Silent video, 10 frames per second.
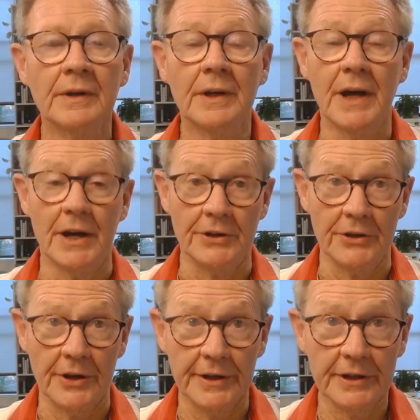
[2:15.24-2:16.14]
And
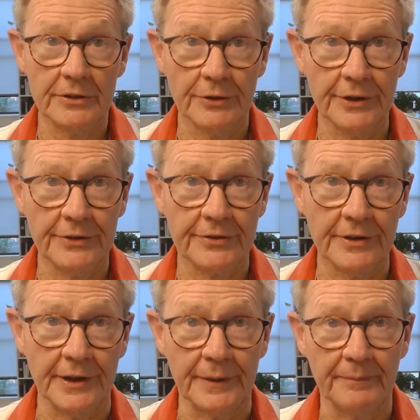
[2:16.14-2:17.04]
in
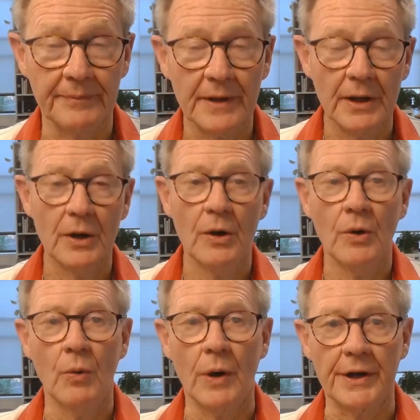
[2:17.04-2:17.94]
1923,
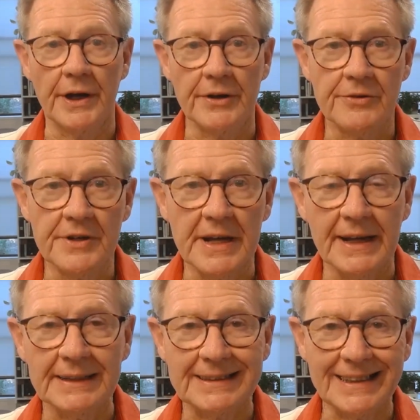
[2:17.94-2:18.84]

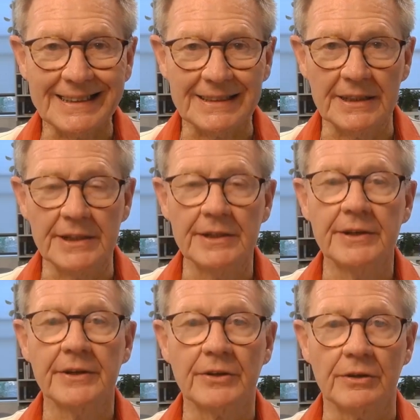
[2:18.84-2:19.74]
160
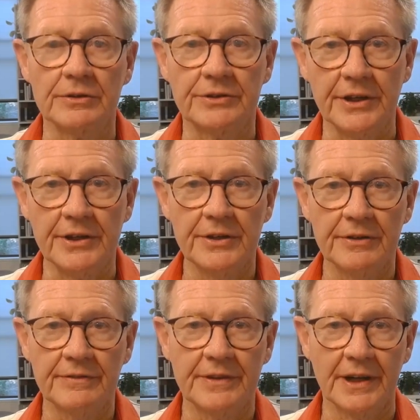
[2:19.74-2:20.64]

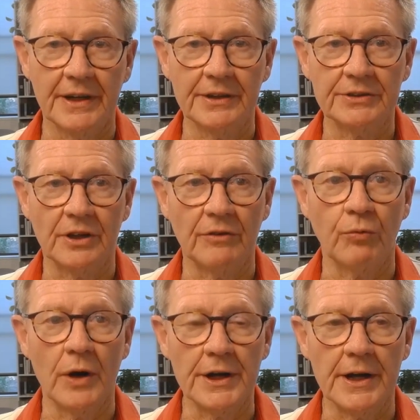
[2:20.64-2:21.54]
consecutive days of
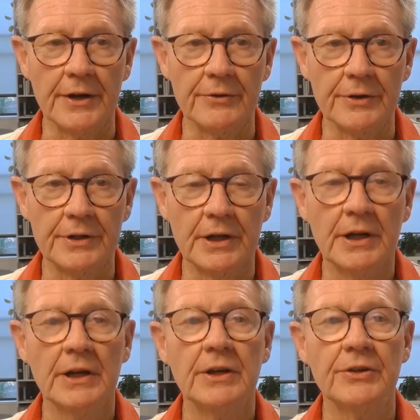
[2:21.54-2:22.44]
100
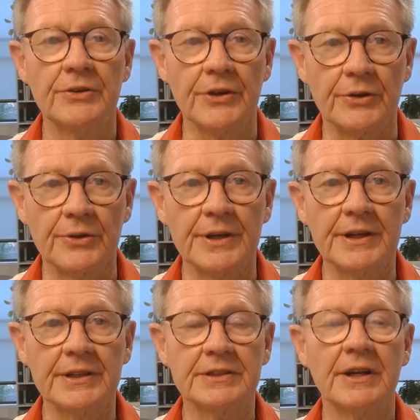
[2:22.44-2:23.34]

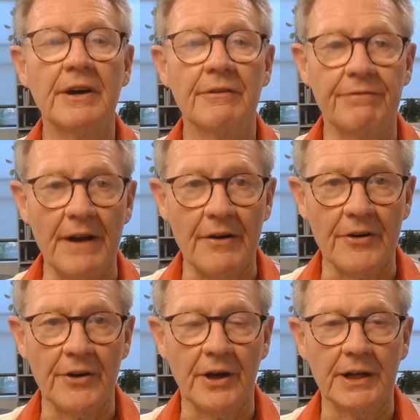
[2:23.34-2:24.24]
degrees
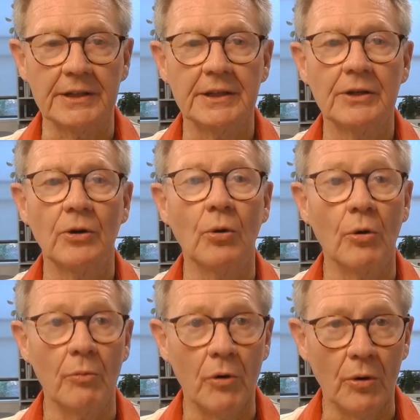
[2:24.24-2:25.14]
Fahrenheit
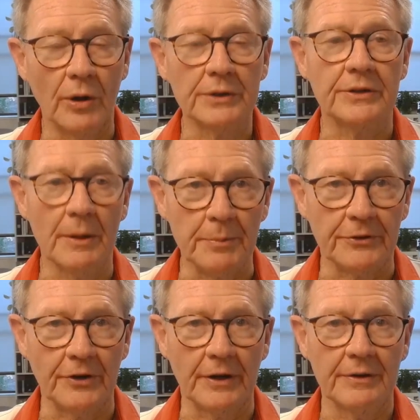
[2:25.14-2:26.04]
or more
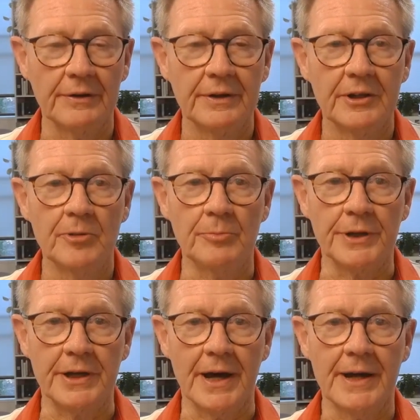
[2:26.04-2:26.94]
temperature
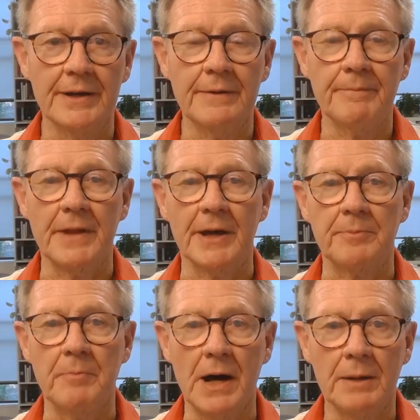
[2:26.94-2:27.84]
began
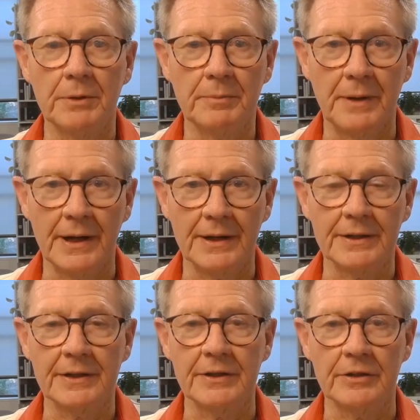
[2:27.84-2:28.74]
at Marble
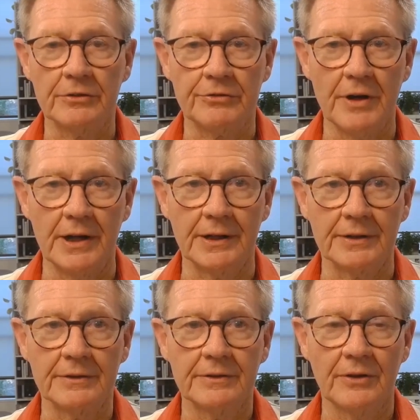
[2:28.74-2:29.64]
Bar in
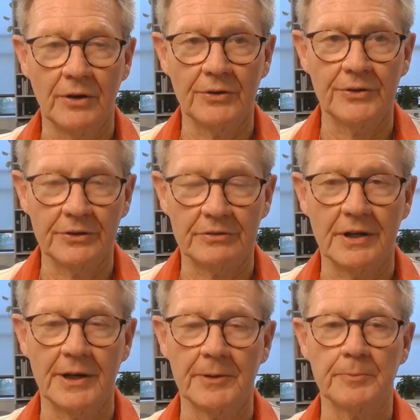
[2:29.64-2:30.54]
Australia on this day.